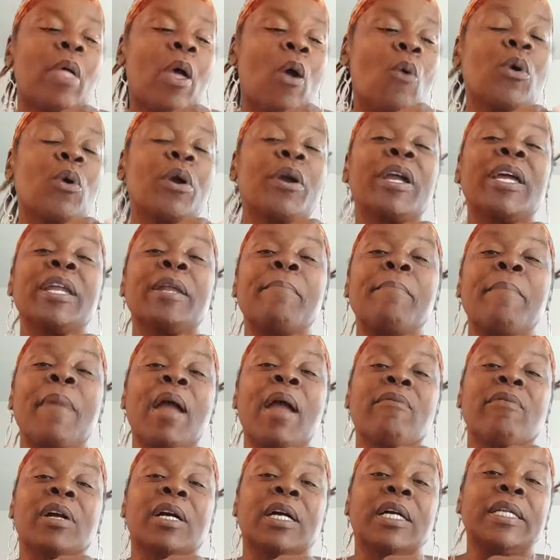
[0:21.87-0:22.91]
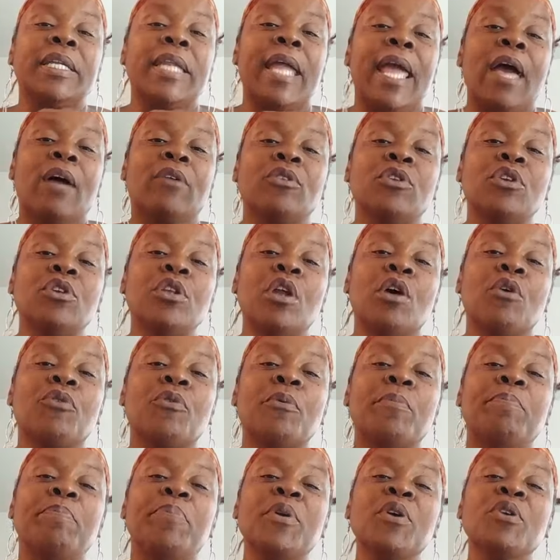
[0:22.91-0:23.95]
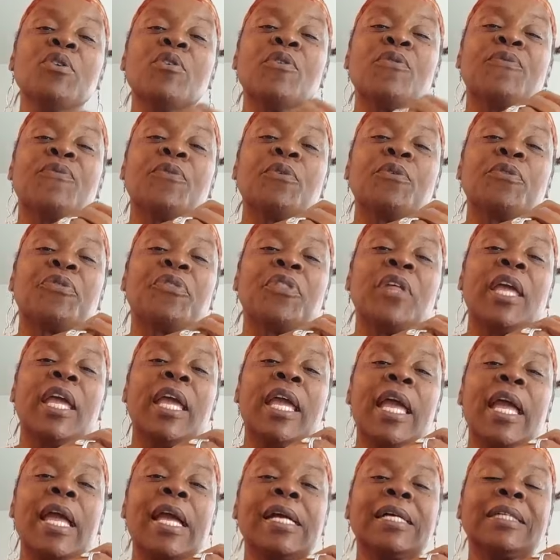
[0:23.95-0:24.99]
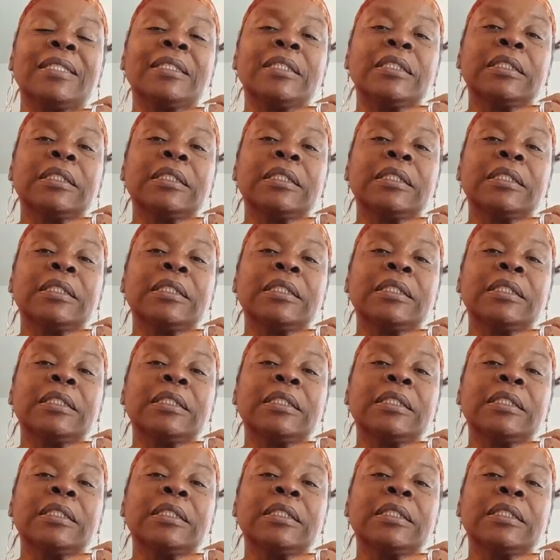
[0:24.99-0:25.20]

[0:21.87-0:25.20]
We're in America now. You know, the beautiful thing